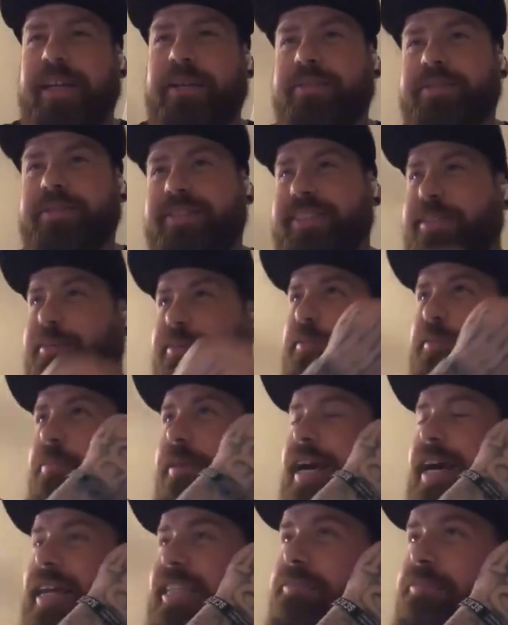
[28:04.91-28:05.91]
It was it was a
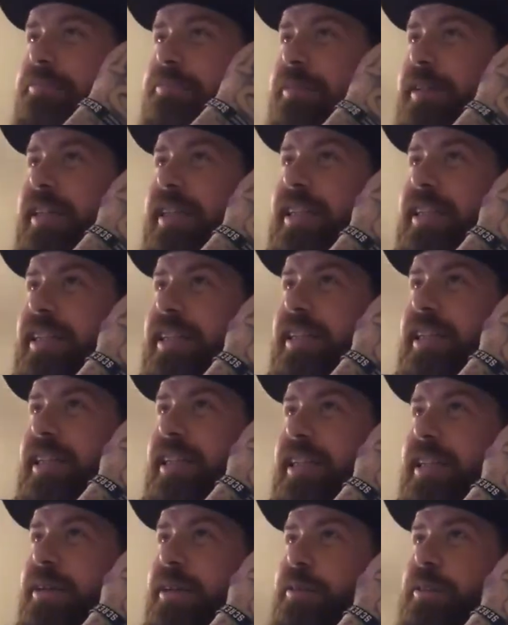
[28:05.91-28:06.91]
blast, man,
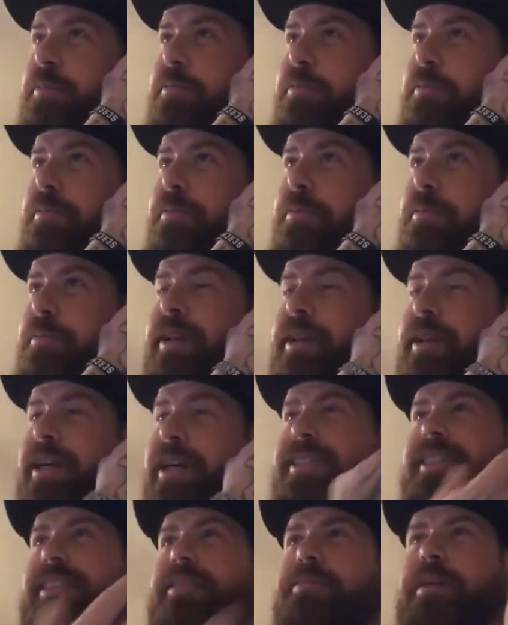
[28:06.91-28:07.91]
and it was a
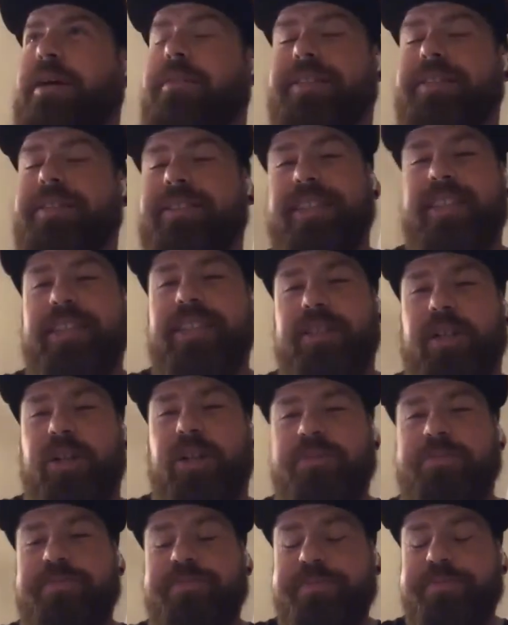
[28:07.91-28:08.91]
blessing to be able to see, you
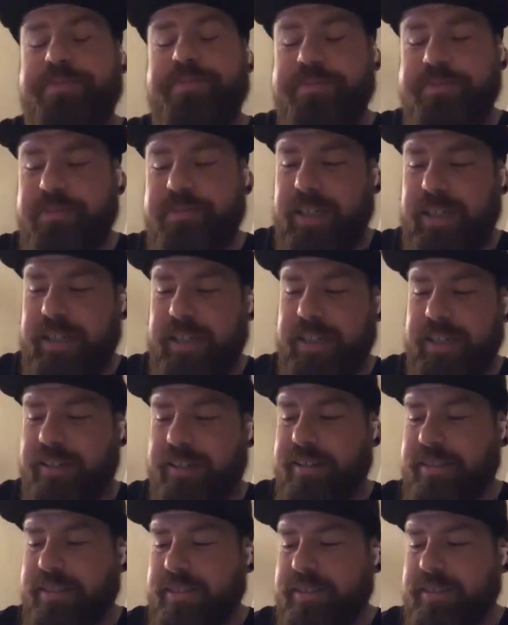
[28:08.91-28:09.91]
know,
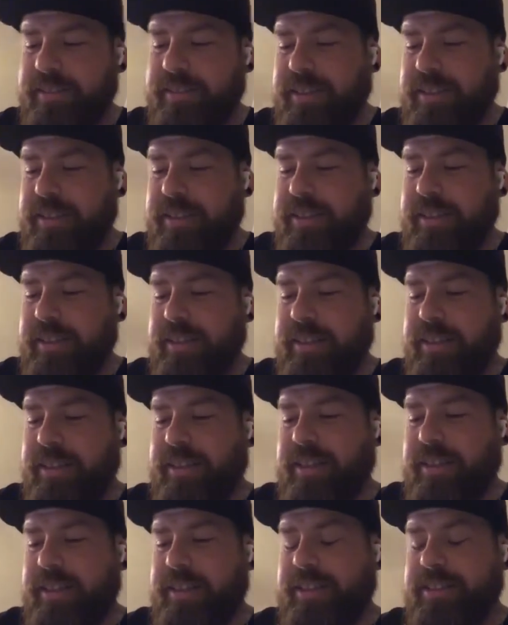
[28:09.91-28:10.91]
uh,
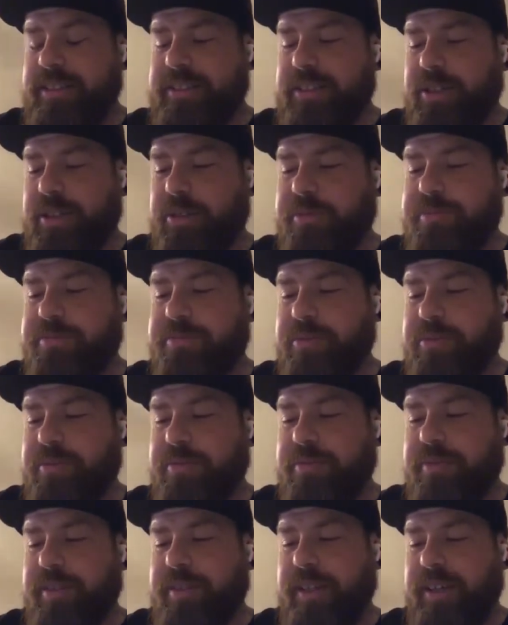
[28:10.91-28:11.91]
so
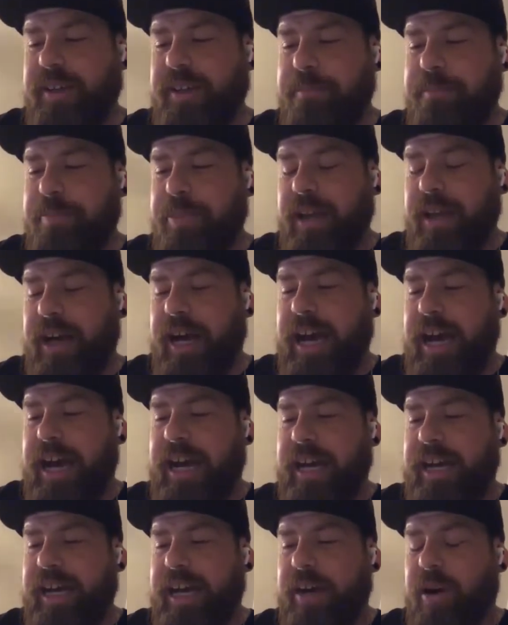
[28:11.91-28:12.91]
I, I
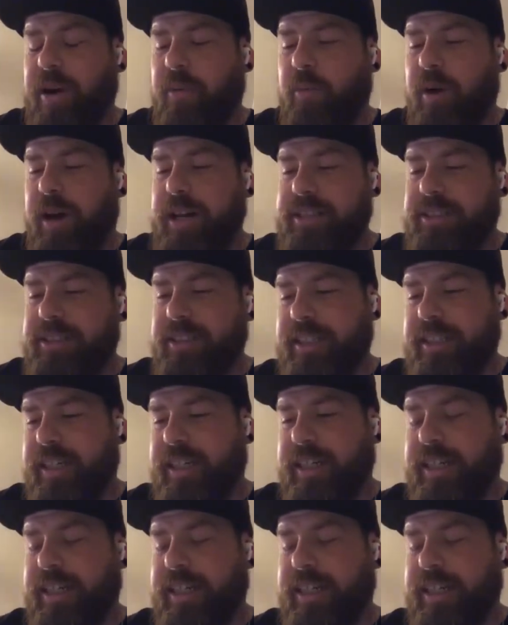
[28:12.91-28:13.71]
I wanted to uh